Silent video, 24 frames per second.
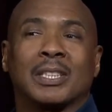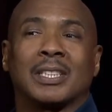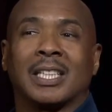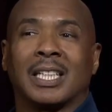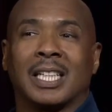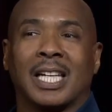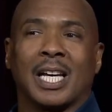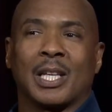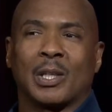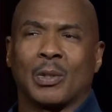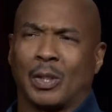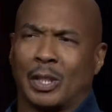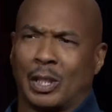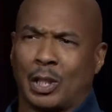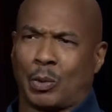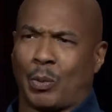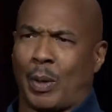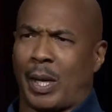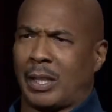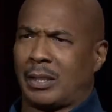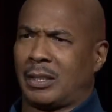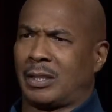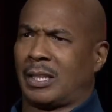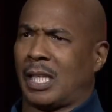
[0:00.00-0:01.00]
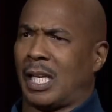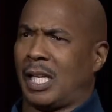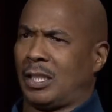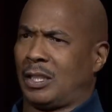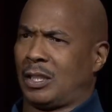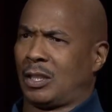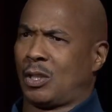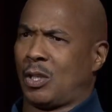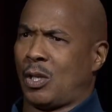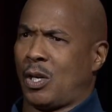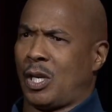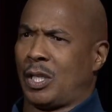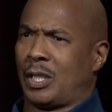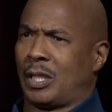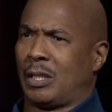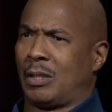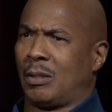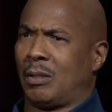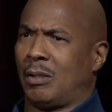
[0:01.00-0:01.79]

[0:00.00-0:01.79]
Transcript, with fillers: together on the great stage at Carnegie